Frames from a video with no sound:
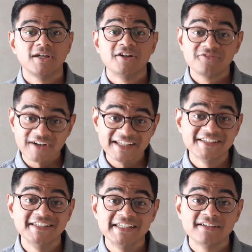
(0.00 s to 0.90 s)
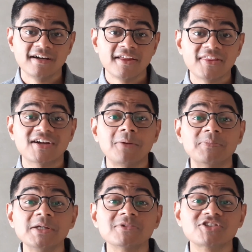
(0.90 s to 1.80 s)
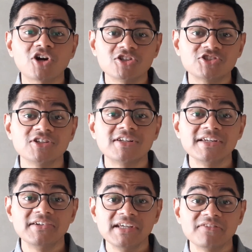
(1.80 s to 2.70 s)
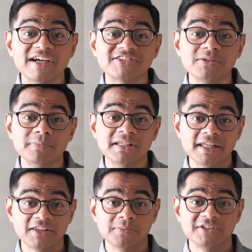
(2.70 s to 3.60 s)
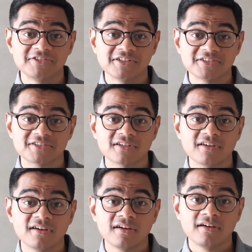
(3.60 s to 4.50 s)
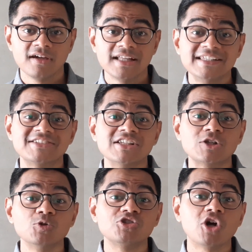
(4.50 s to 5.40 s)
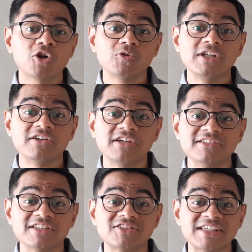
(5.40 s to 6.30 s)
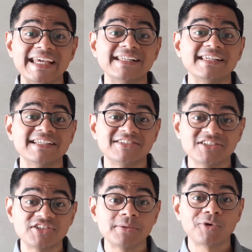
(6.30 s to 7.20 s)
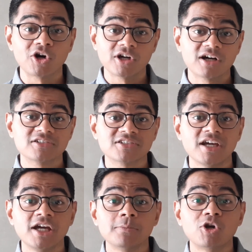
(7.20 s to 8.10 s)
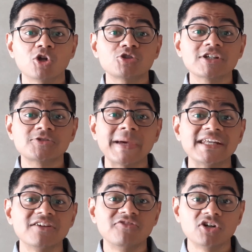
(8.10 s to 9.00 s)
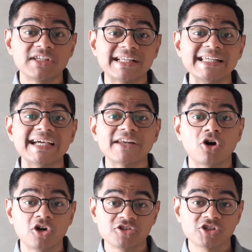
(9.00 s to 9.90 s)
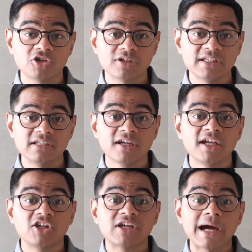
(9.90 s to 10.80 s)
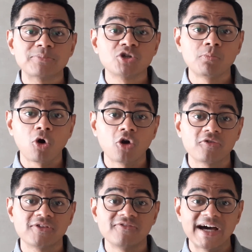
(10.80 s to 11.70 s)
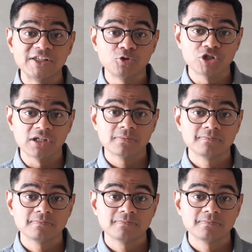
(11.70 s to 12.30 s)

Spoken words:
Finally, the company must constantly reinvest in building the business. This includes not only increasing scale in existing products, but also expanding vertically and horizontally to capture more of the value chain.